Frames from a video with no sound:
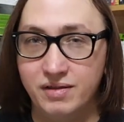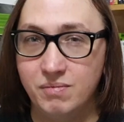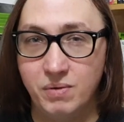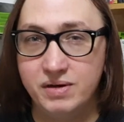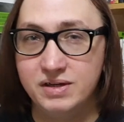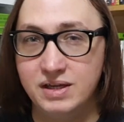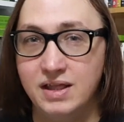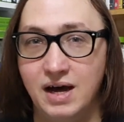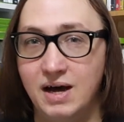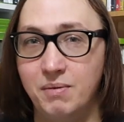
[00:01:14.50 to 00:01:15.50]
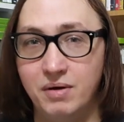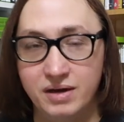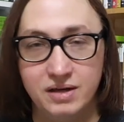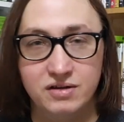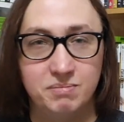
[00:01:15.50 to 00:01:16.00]
when you see that
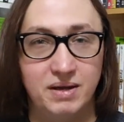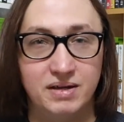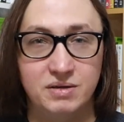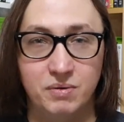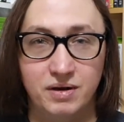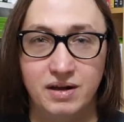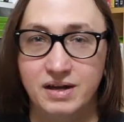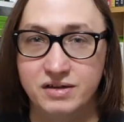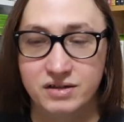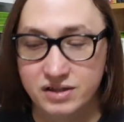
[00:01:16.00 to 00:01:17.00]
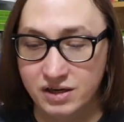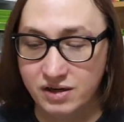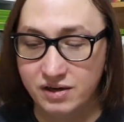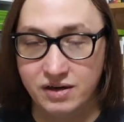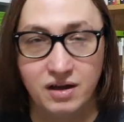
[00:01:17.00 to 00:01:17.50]
artwork, it just makes you want to like just
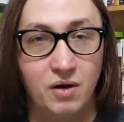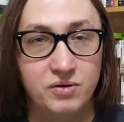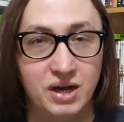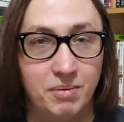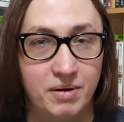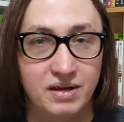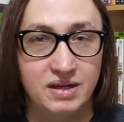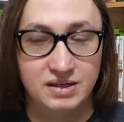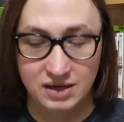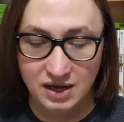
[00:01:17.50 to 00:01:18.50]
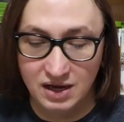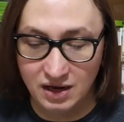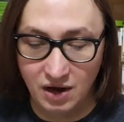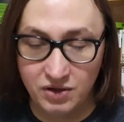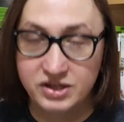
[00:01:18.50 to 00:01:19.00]
turn and go Japanese,
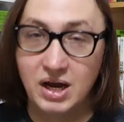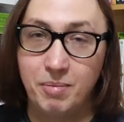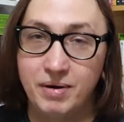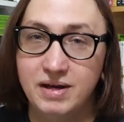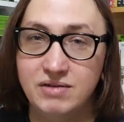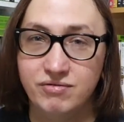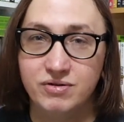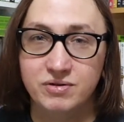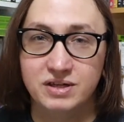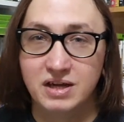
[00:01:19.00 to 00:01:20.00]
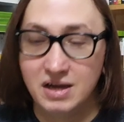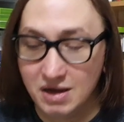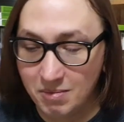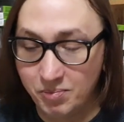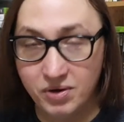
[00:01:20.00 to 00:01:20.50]
go the Japanese route.
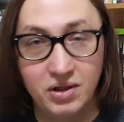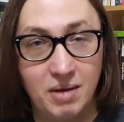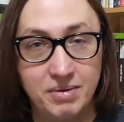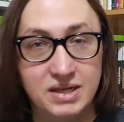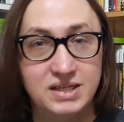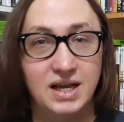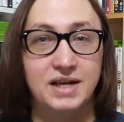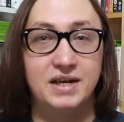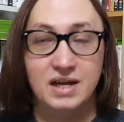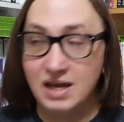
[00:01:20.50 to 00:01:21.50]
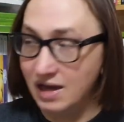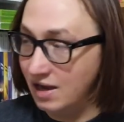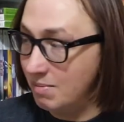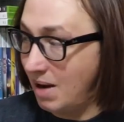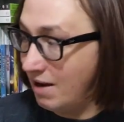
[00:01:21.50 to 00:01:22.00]
But that being said,
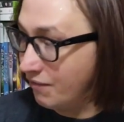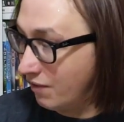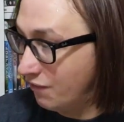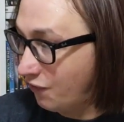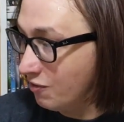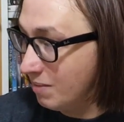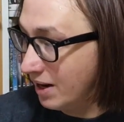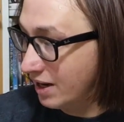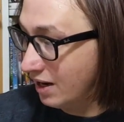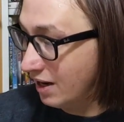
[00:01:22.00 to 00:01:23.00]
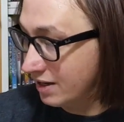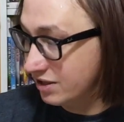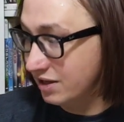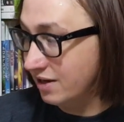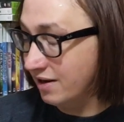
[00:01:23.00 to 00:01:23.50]
I've gone through my
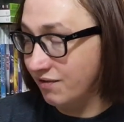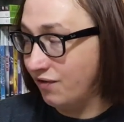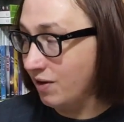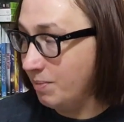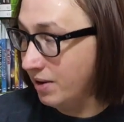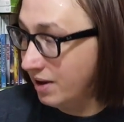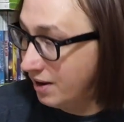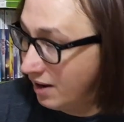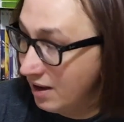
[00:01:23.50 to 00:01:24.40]
collection and flipping.